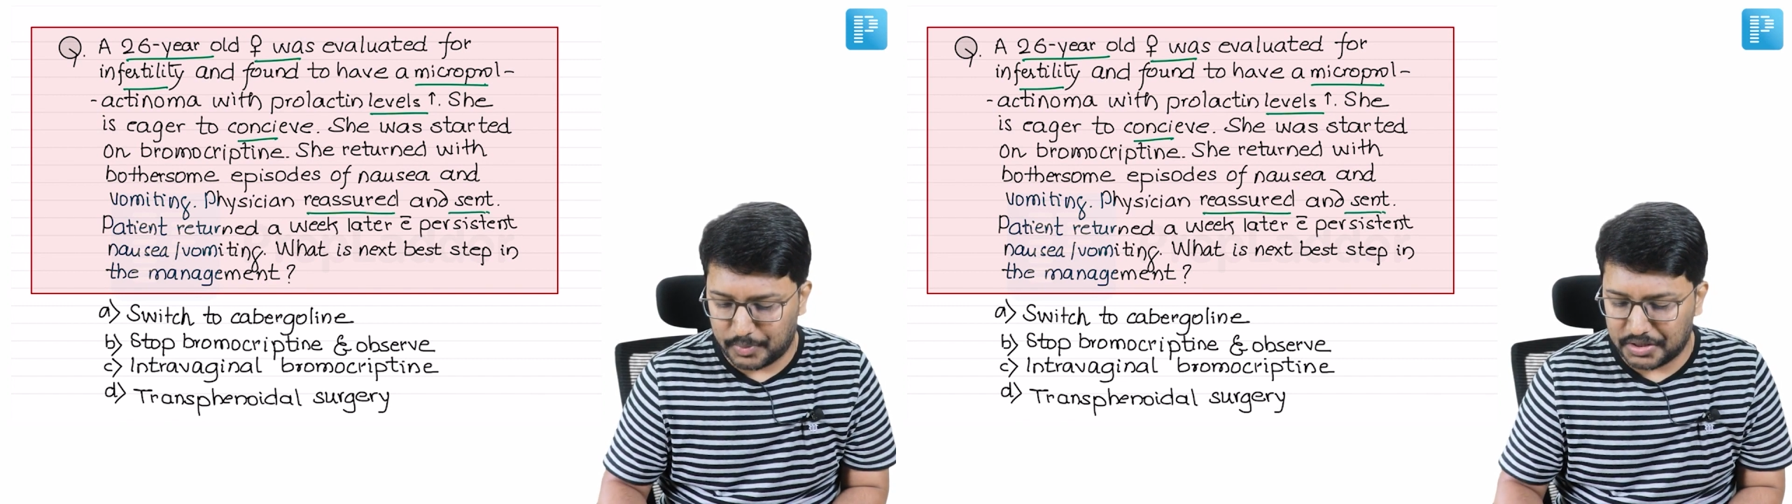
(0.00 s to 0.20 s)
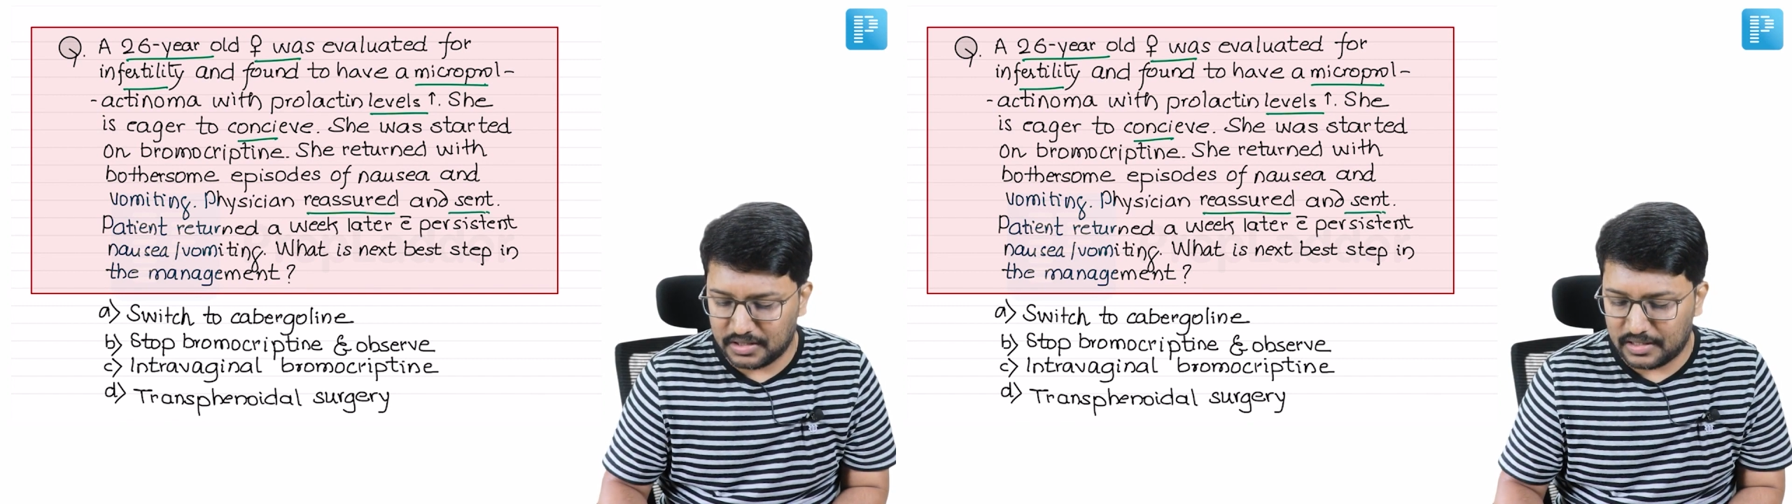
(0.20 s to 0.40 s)

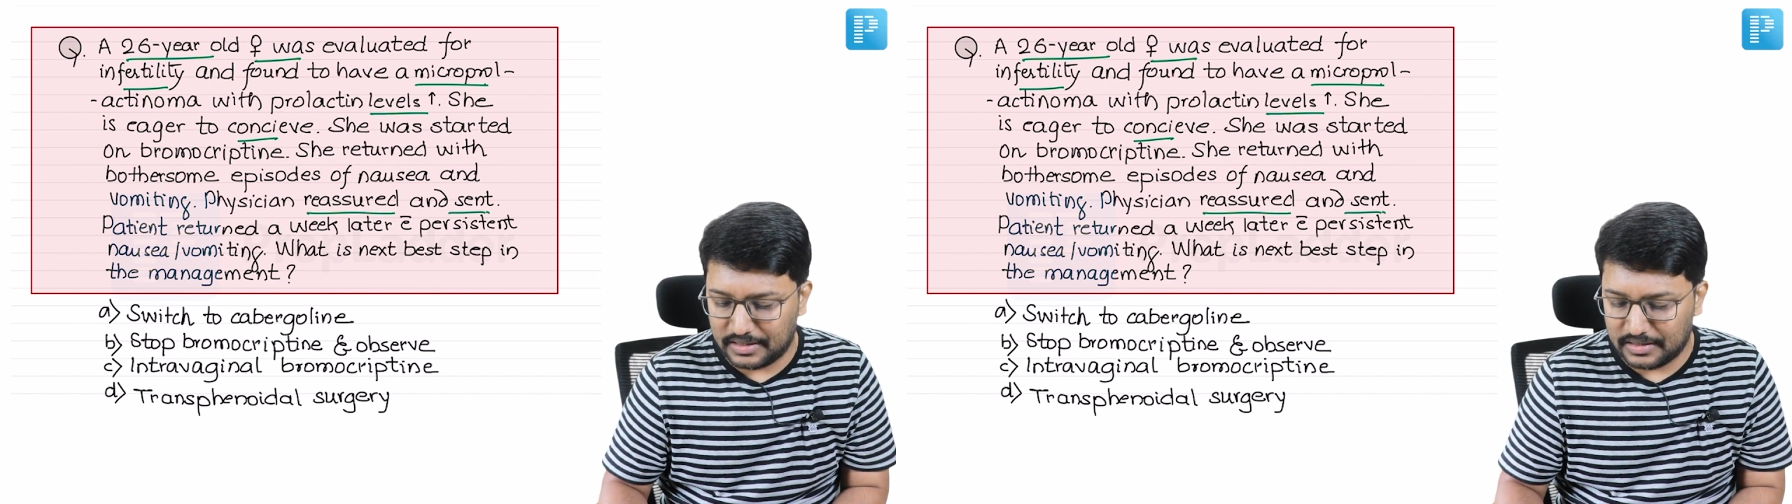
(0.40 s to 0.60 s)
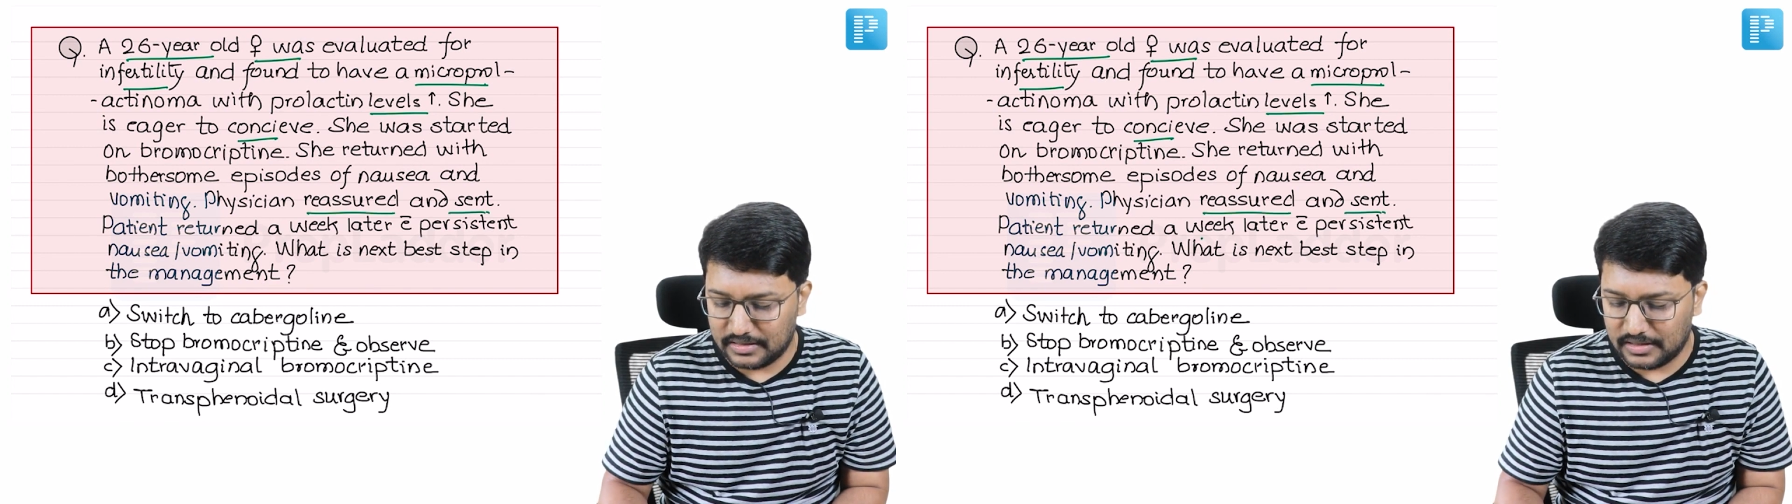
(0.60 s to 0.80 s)
Patient
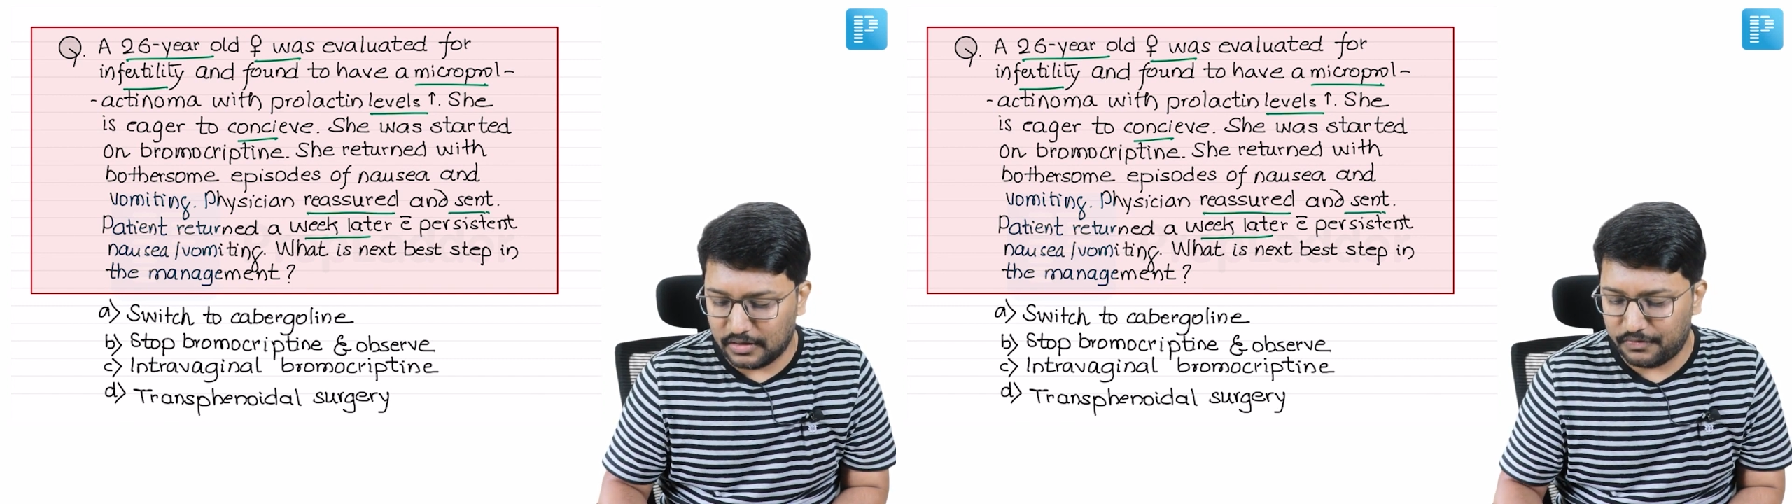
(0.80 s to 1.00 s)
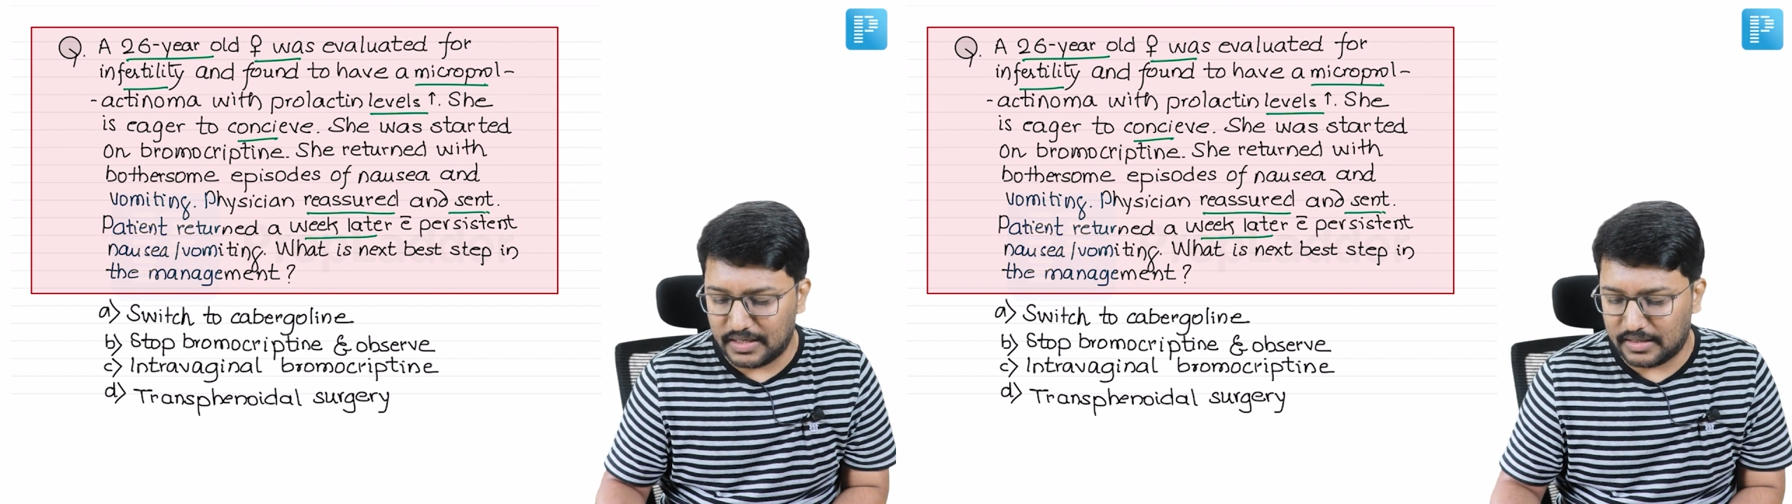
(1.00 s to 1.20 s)
returned
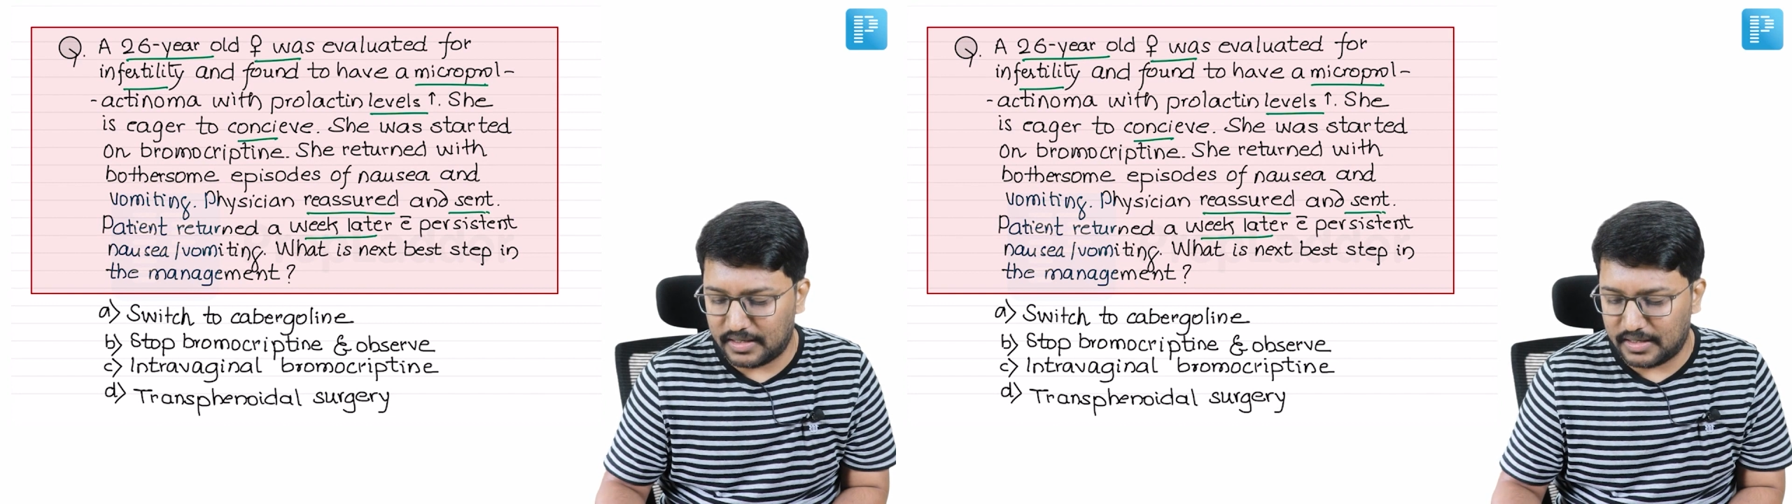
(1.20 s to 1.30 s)
a week